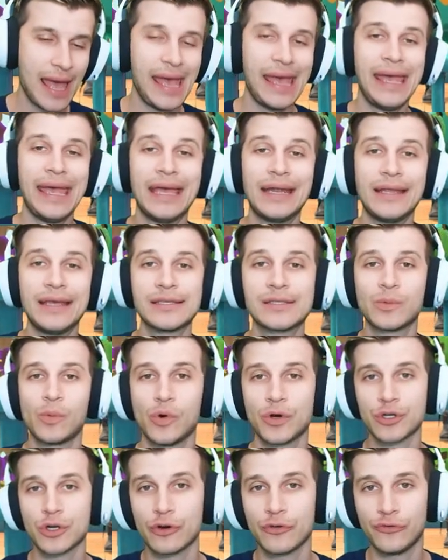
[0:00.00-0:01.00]
and his
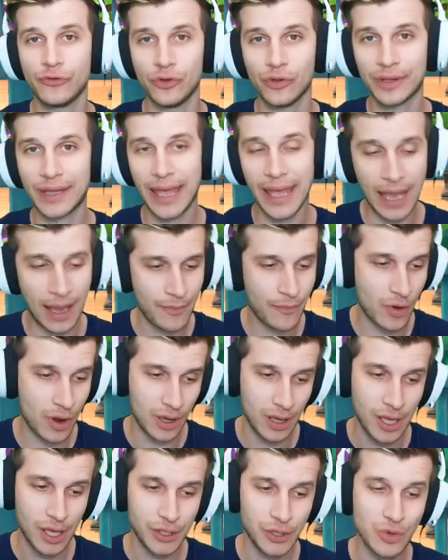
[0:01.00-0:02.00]
wonderful
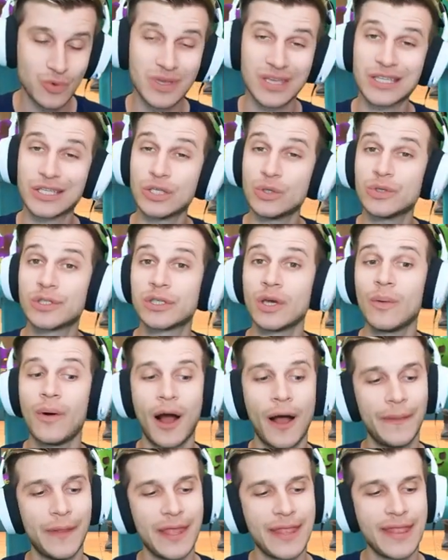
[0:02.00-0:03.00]
camera, you can do so
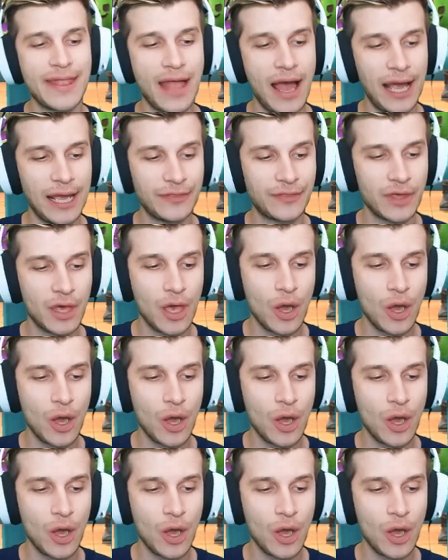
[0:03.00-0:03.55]
on the 9th.